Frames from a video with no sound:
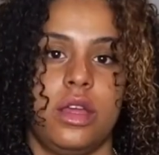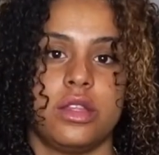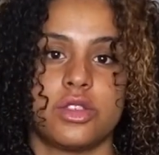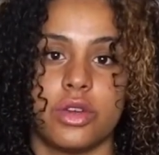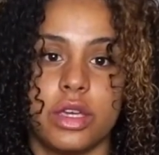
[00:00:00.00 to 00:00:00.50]

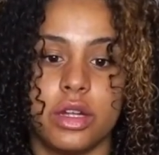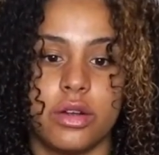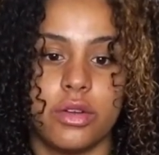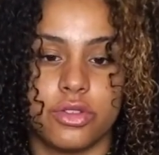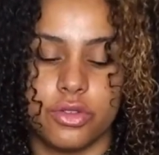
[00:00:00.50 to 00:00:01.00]
So
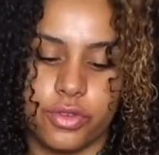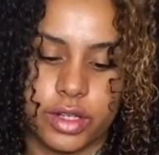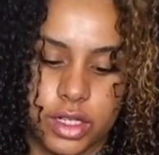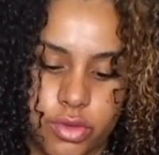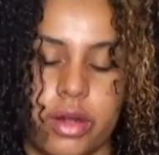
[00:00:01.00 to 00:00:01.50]
here, to
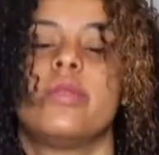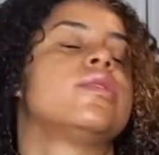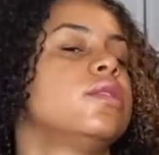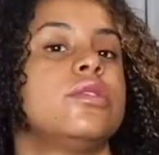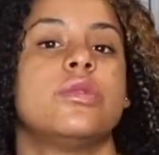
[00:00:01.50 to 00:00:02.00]
finish, what I'm
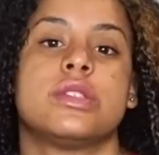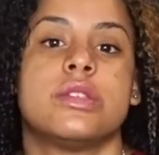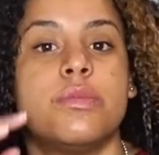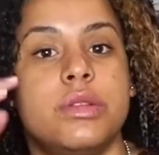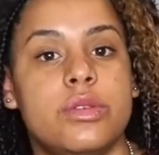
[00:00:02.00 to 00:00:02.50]
going to do is
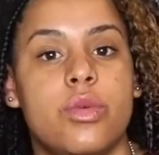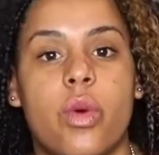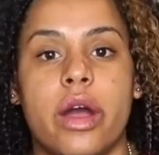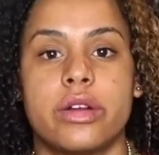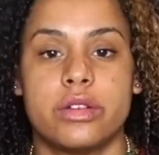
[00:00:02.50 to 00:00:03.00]
simply
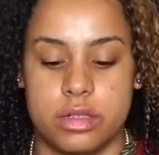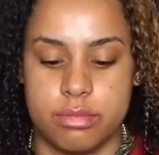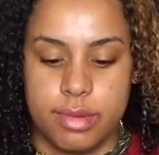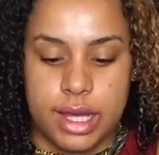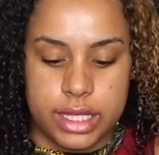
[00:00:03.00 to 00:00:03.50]
water
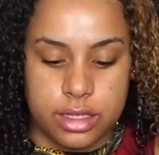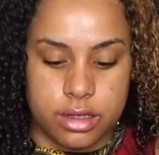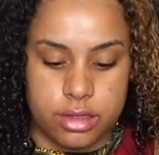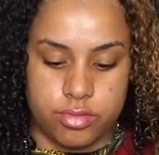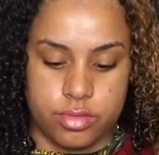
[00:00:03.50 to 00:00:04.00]
my
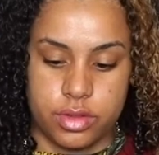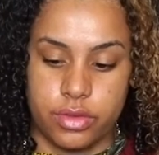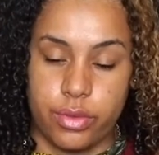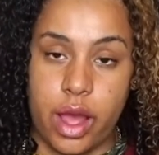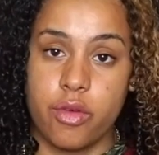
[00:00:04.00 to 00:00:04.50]

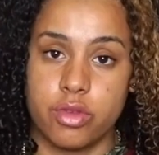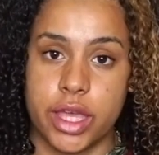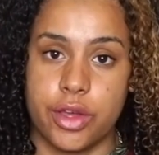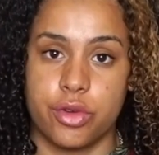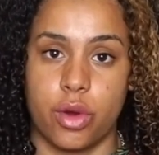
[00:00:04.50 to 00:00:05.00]

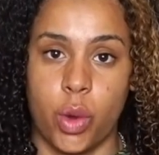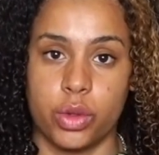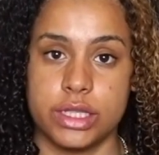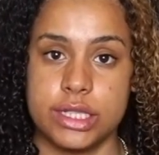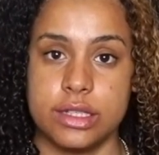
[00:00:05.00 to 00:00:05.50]
avocado
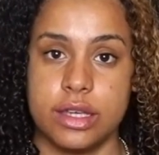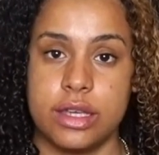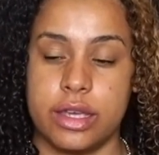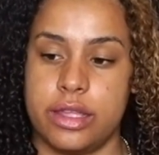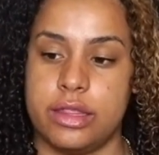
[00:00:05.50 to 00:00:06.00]
only,
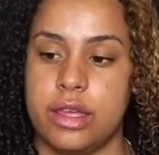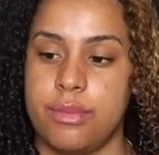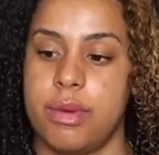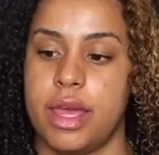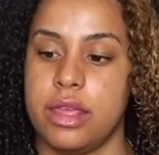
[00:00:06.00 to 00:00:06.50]
and
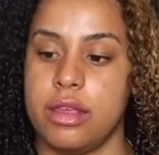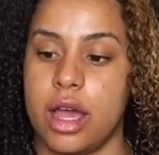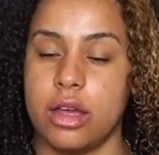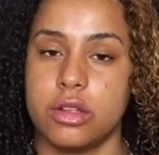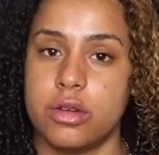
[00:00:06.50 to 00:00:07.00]
then my
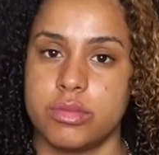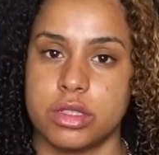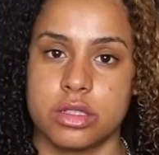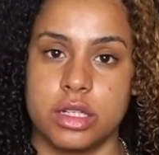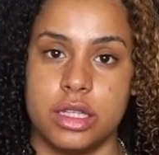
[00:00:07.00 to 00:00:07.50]
aloe, I'm
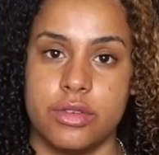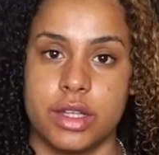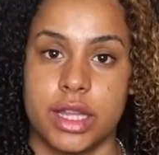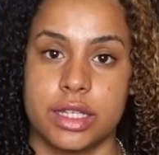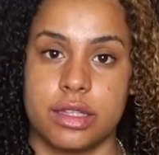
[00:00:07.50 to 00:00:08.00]
just going to leave
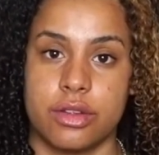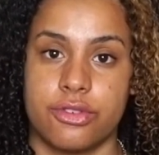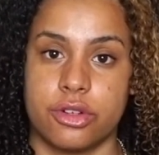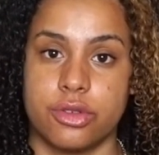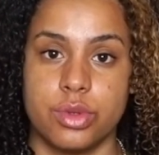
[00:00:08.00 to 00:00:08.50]
it like that
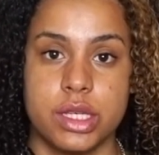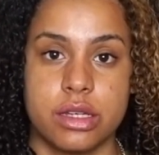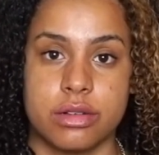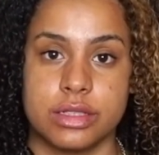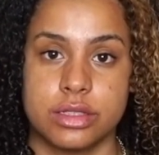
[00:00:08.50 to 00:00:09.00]
for a
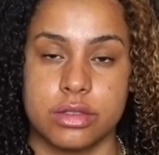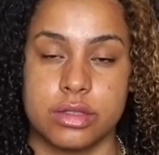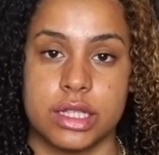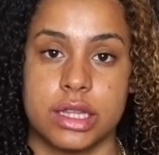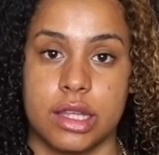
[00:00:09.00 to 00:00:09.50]
week or
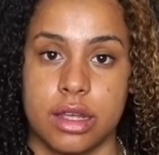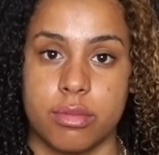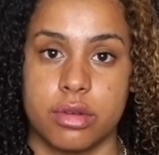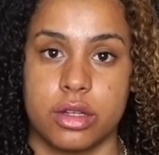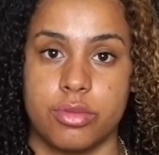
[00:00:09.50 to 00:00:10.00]
so, and then
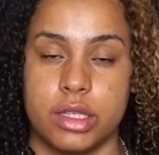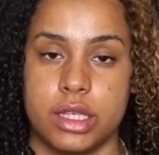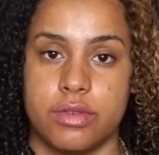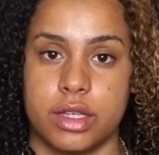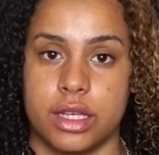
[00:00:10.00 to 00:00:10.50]
I'm going to be
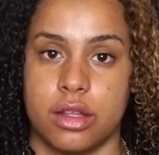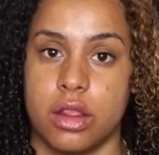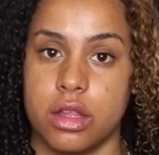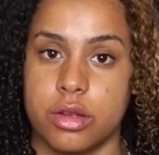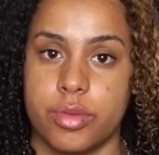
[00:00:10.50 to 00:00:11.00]
giving it a
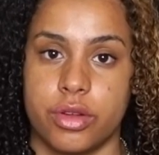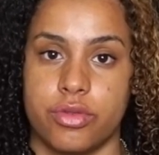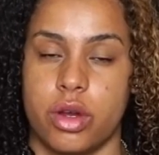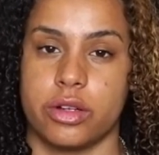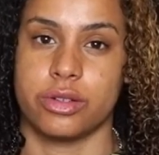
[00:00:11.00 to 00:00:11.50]
little bit
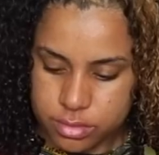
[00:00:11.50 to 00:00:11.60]
of water.